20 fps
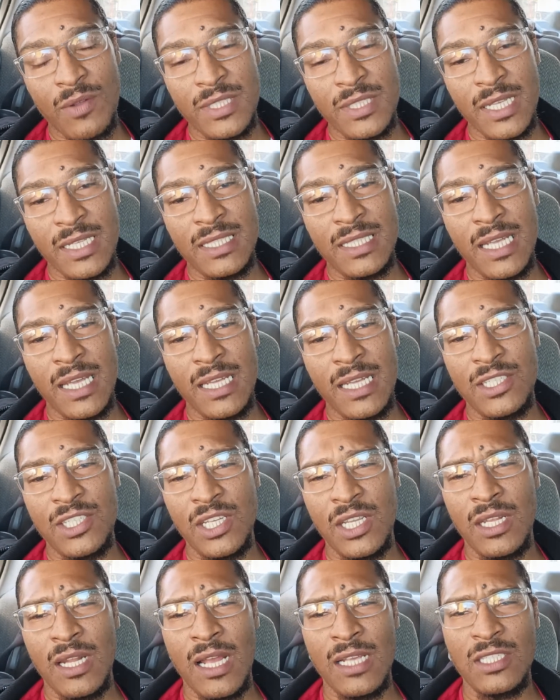So they said,
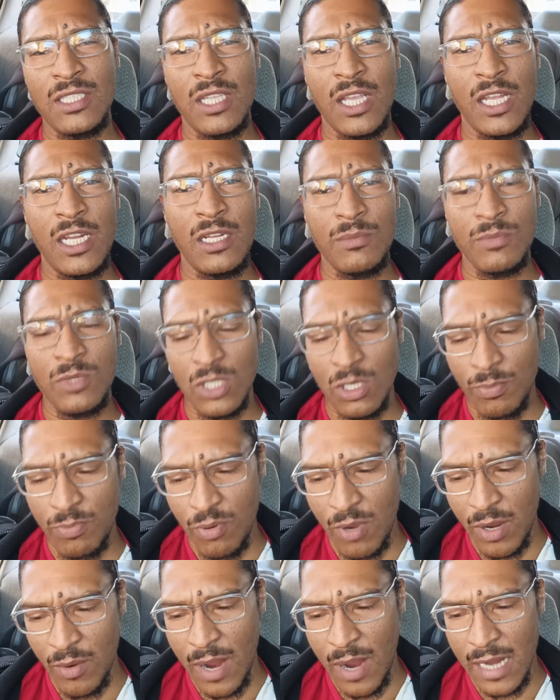shit, I studied them to the
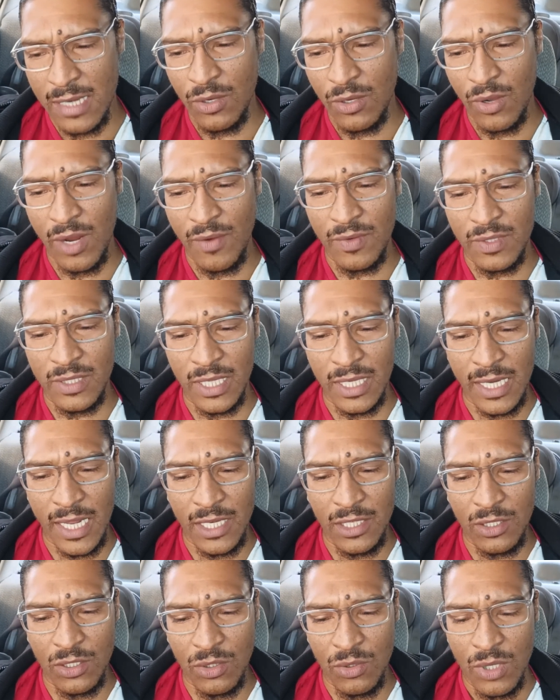point where I know everything they
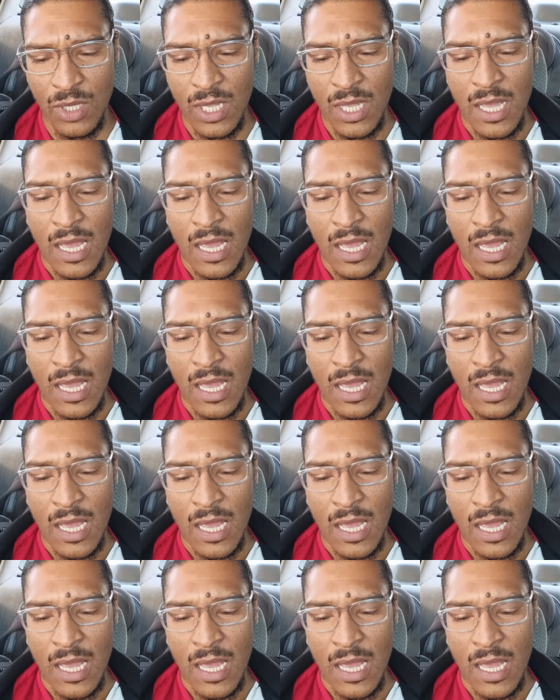do.